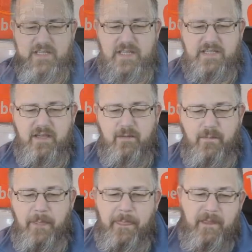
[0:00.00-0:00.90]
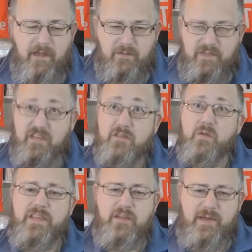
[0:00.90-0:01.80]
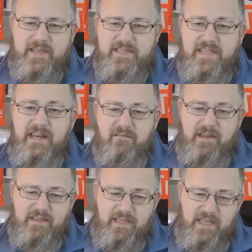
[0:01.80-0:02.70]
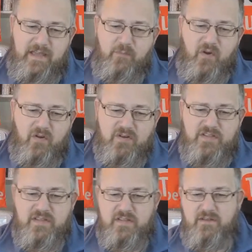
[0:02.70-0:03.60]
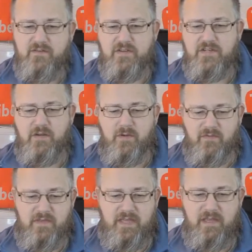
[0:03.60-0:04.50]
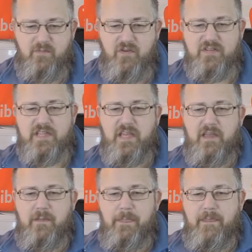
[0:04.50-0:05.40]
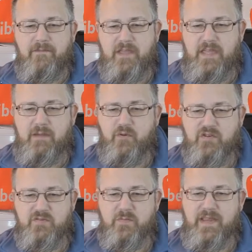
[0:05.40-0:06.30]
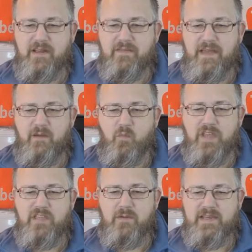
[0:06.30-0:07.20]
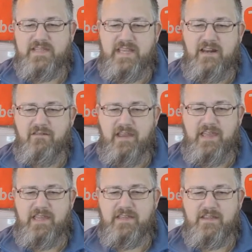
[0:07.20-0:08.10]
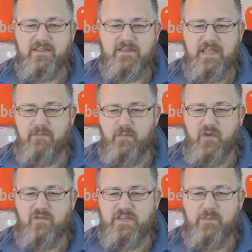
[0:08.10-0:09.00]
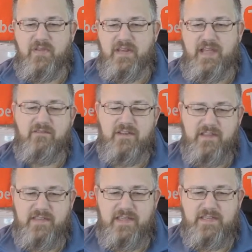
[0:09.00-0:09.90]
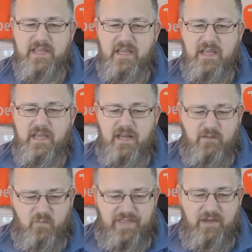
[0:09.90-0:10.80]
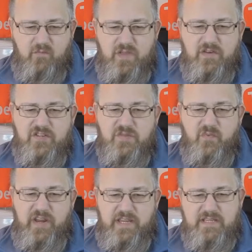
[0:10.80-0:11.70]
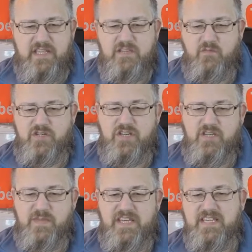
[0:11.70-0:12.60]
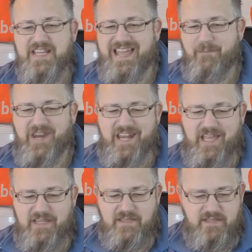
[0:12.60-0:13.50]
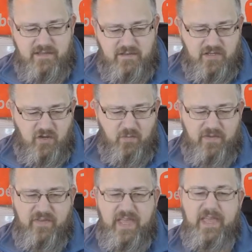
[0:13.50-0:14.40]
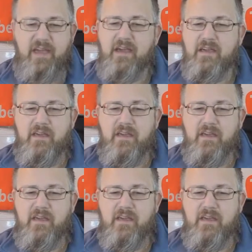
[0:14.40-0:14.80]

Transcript: this up, because when you accelerate the gearbox, I'll show it on the gearbox will be like that, and when you accelerate it moves up and down like this, and without those springs this would just be slamming against the top of here,